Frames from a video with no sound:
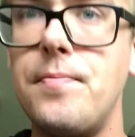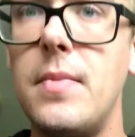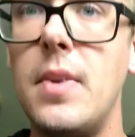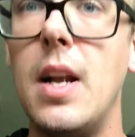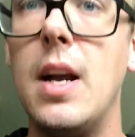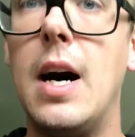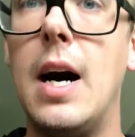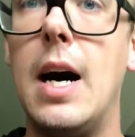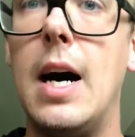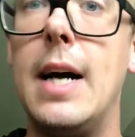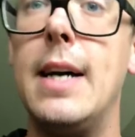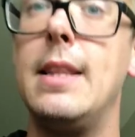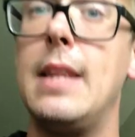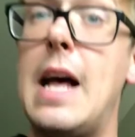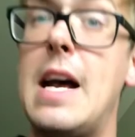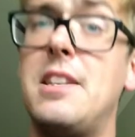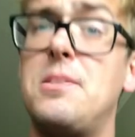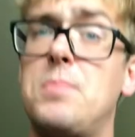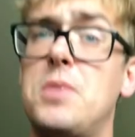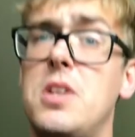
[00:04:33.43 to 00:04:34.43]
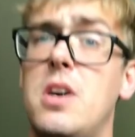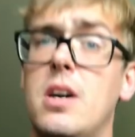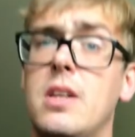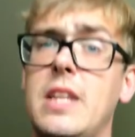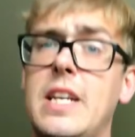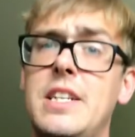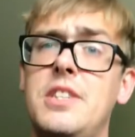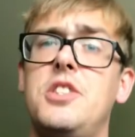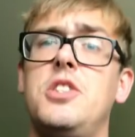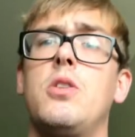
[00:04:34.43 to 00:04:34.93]
And last but not
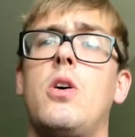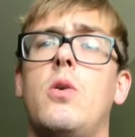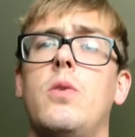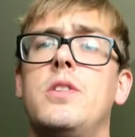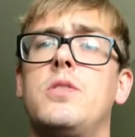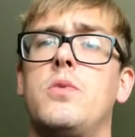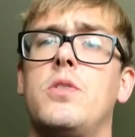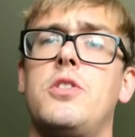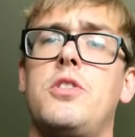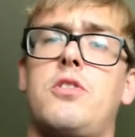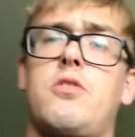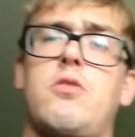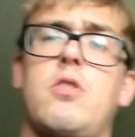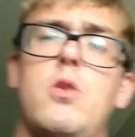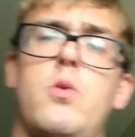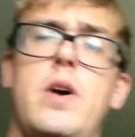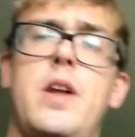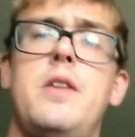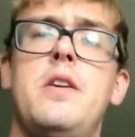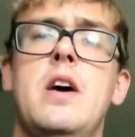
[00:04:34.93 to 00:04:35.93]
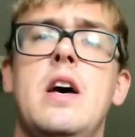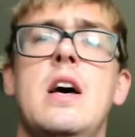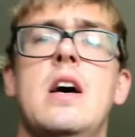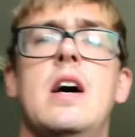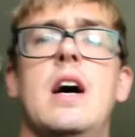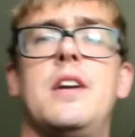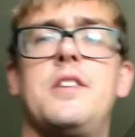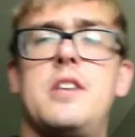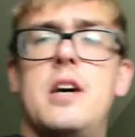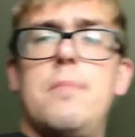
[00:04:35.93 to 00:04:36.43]
least, you always want to throw in
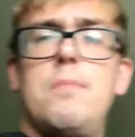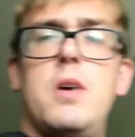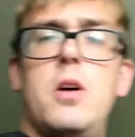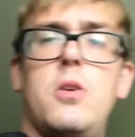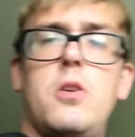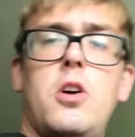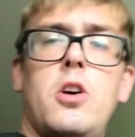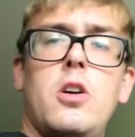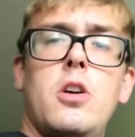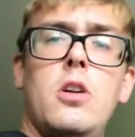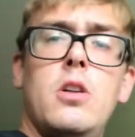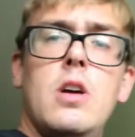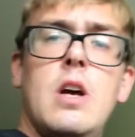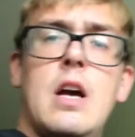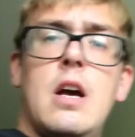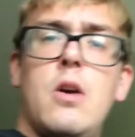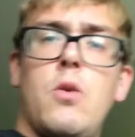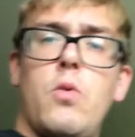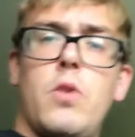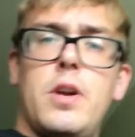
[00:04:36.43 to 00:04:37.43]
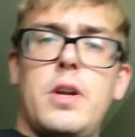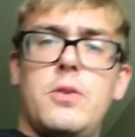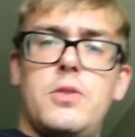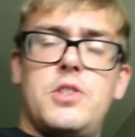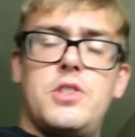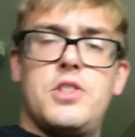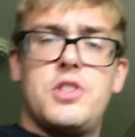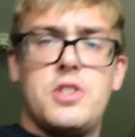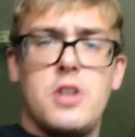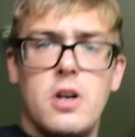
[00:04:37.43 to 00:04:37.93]
a dumbbell curl where you
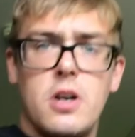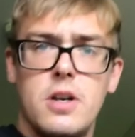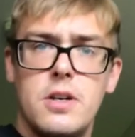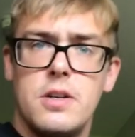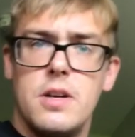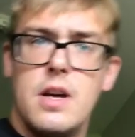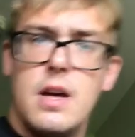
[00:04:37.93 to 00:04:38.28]
start